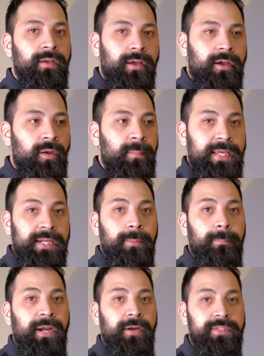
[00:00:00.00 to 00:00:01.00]
um, in
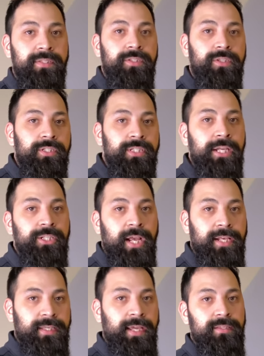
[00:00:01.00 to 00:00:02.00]
comparison to the
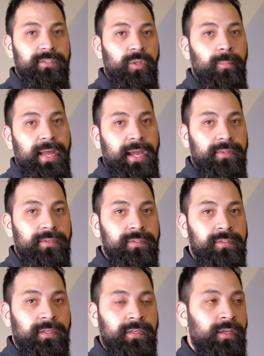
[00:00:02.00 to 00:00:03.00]
THX gains on the back of this
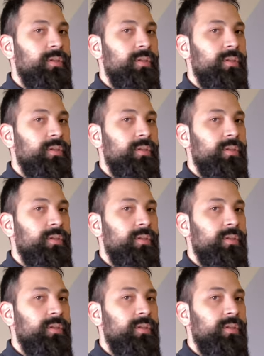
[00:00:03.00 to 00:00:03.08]
thing.